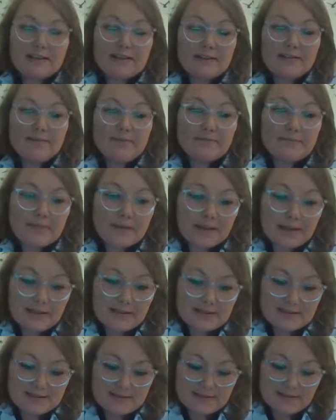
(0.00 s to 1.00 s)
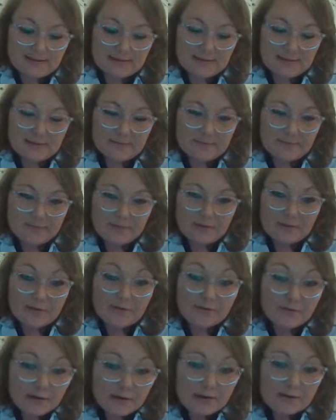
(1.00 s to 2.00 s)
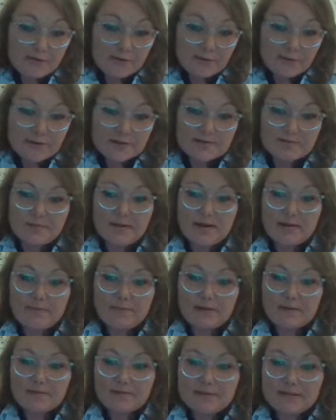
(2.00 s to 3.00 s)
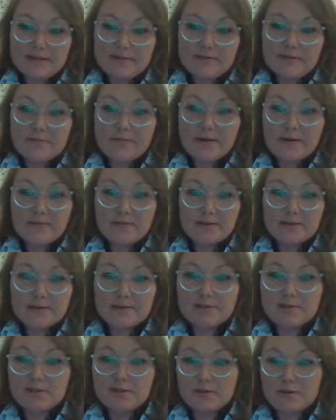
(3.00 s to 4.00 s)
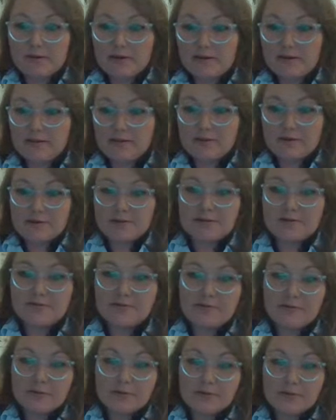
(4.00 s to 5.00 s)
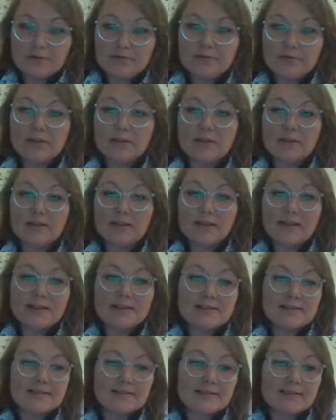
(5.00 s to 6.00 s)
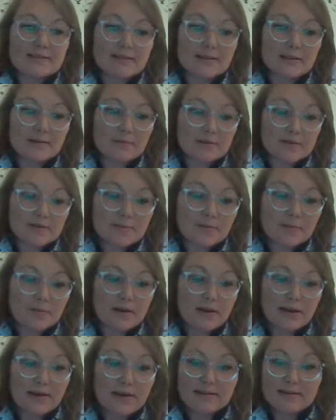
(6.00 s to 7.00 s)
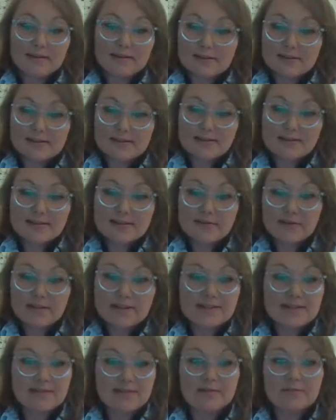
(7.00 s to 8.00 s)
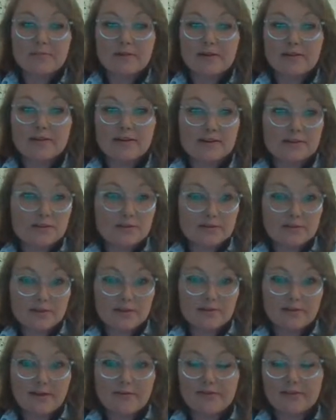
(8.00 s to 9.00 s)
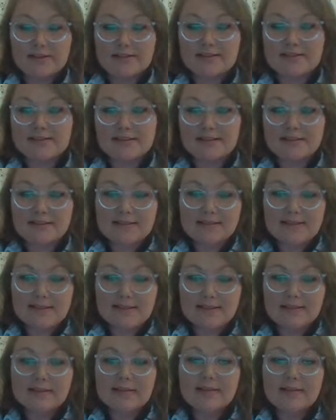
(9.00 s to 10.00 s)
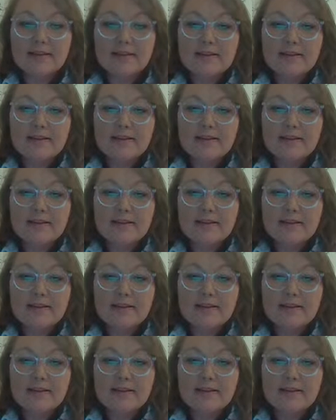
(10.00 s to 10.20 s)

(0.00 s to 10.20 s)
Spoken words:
here is the very first map that was ever published showing the ocean floor. It was brought out in 1977 by the National Geographic Society.